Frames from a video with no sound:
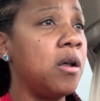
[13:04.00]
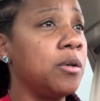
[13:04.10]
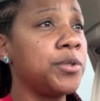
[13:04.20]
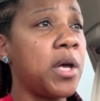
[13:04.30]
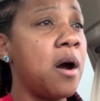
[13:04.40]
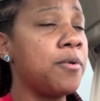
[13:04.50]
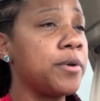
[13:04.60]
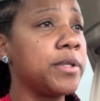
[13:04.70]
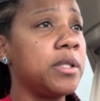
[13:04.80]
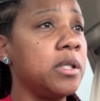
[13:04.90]
those
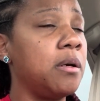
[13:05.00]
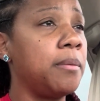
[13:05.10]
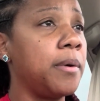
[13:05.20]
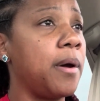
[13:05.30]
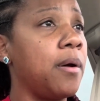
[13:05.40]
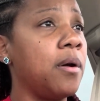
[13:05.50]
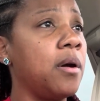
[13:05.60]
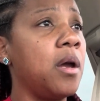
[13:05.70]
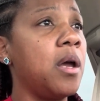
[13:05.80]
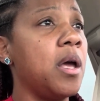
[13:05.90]
hours sitting there with her.
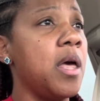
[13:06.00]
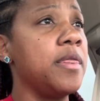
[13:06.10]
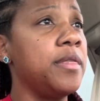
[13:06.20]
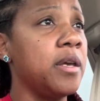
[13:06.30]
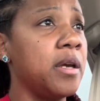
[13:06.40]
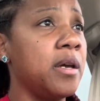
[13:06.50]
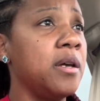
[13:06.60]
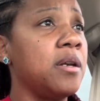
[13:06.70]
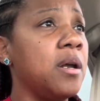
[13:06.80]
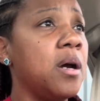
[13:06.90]
And
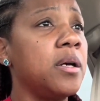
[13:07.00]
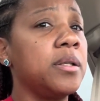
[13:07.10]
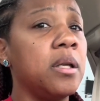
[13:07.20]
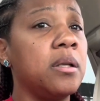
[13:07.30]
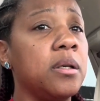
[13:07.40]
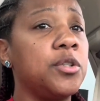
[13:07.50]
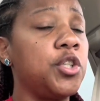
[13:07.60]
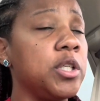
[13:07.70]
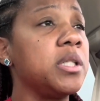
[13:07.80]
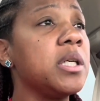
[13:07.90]
then
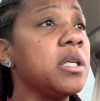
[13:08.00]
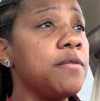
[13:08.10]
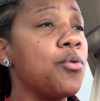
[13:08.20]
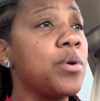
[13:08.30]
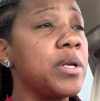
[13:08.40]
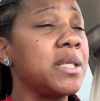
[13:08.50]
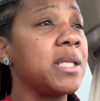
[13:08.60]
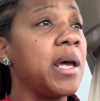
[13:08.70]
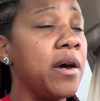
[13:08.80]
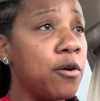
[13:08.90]
she didn't even want to
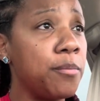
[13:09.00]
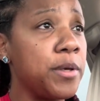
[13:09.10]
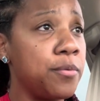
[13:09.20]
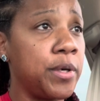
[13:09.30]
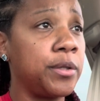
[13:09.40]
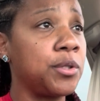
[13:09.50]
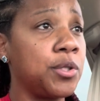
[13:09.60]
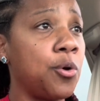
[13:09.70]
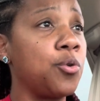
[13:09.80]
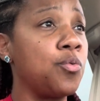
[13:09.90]
tell me what the
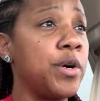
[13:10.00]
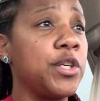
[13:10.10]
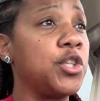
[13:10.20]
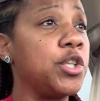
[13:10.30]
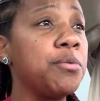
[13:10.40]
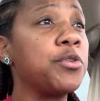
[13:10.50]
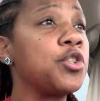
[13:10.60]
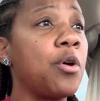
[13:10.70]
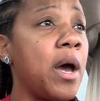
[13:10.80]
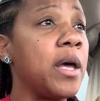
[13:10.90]
total was. She
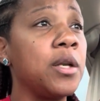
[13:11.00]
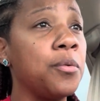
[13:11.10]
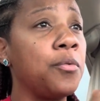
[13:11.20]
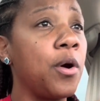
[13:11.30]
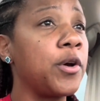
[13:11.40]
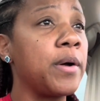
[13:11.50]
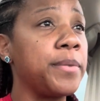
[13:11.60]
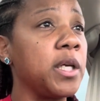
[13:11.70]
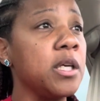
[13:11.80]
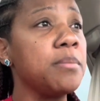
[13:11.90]
was trying to work
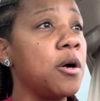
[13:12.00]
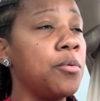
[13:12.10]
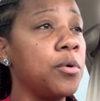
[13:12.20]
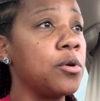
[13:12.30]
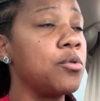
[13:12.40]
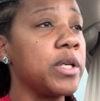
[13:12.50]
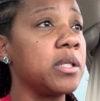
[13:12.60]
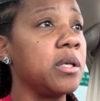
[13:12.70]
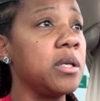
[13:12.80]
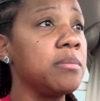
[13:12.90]
up the email real quick
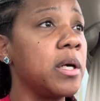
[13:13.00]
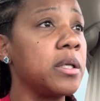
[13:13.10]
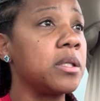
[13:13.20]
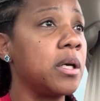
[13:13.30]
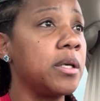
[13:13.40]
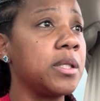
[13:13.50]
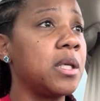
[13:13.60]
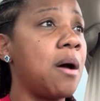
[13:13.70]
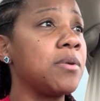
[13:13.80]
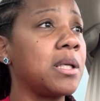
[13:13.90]
to email it to us.
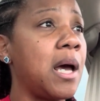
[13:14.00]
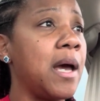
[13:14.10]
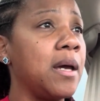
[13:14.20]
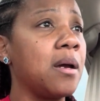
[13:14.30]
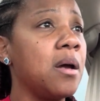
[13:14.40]
And I was like,